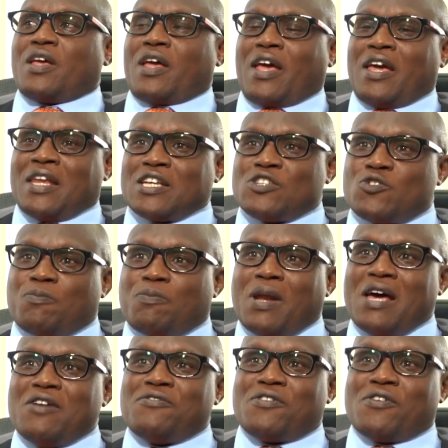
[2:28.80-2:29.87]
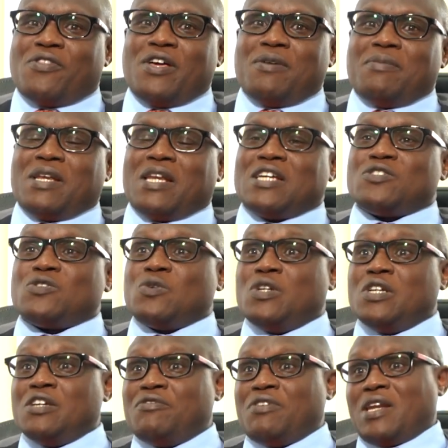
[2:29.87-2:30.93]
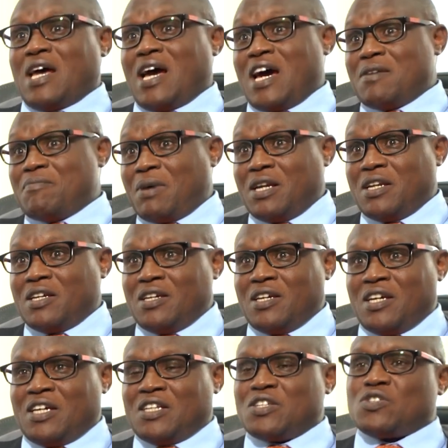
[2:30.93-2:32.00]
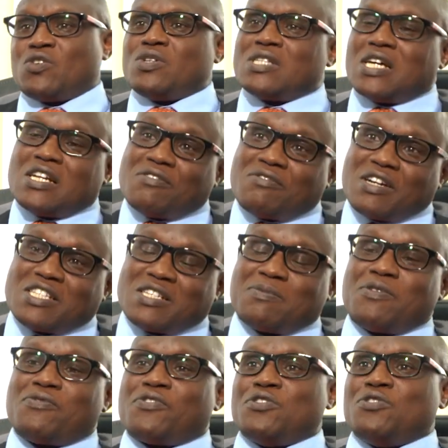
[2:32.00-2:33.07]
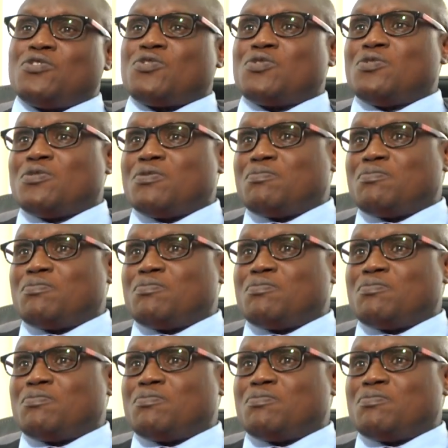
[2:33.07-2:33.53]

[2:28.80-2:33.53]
And as you plan for them and as you live and earn money, it is always advisable for you to